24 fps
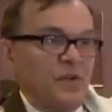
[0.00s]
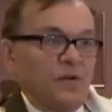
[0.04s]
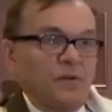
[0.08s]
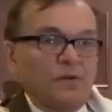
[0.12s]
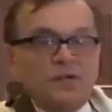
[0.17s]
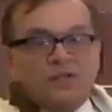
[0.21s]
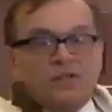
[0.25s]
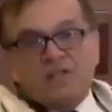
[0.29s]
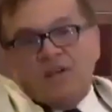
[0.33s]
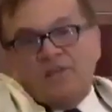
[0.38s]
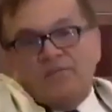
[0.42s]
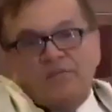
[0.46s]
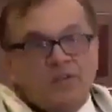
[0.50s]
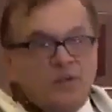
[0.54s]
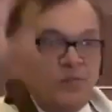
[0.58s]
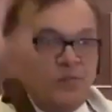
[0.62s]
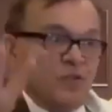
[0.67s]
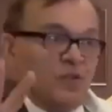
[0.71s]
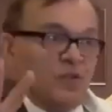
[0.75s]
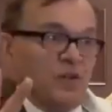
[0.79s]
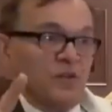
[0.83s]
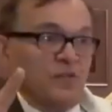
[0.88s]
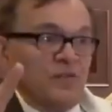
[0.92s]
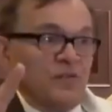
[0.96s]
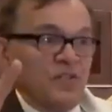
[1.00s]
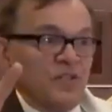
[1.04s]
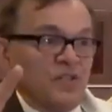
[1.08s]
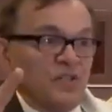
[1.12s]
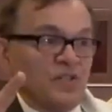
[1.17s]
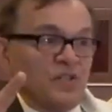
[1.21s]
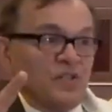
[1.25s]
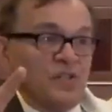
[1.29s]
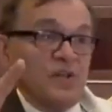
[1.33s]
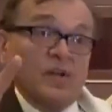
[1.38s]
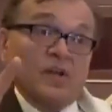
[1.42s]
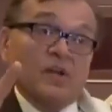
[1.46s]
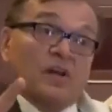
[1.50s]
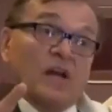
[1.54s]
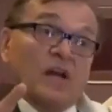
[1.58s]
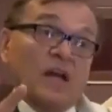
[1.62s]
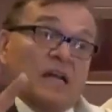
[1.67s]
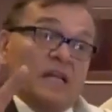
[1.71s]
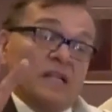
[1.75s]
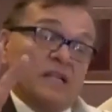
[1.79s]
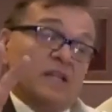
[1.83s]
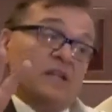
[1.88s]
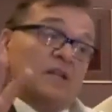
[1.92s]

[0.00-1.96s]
We just have an observance, right?